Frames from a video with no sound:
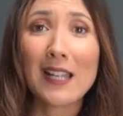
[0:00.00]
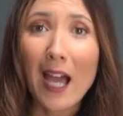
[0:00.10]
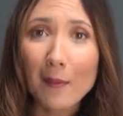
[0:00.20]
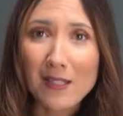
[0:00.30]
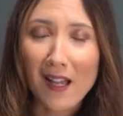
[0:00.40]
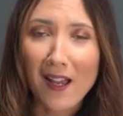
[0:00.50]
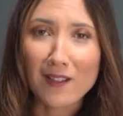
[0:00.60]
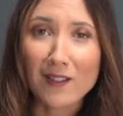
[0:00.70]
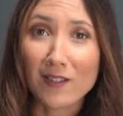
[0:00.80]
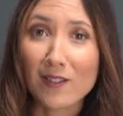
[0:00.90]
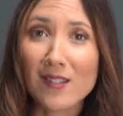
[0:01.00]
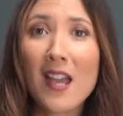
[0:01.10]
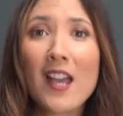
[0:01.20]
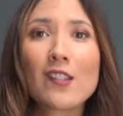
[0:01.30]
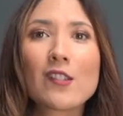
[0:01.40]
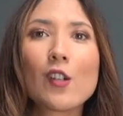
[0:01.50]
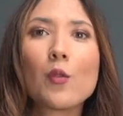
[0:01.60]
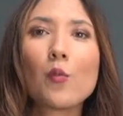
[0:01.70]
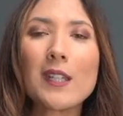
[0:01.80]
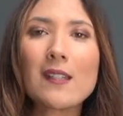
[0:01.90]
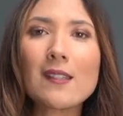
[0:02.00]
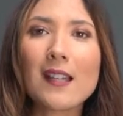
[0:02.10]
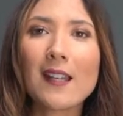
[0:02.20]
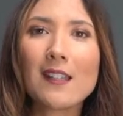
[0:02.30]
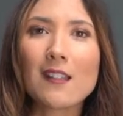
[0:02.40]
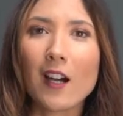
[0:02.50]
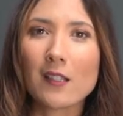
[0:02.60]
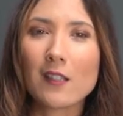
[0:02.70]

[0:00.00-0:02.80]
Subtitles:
appetizers. So we decided not